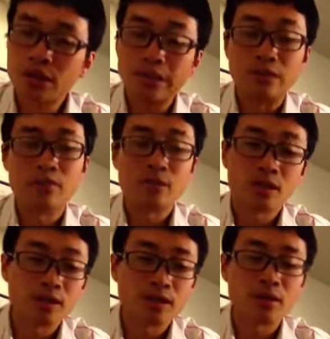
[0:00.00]
some
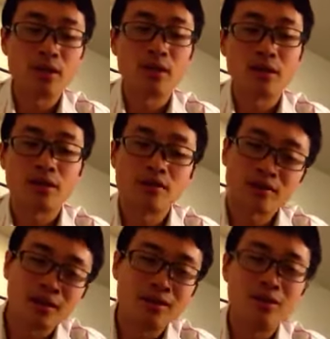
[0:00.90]
sites and how
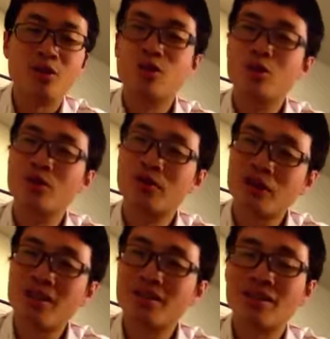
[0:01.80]
they didn't do it
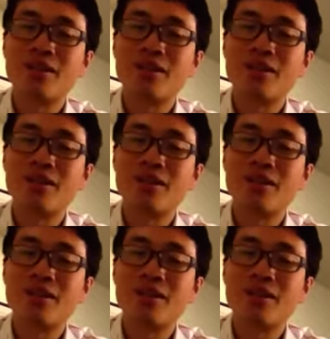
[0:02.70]
right,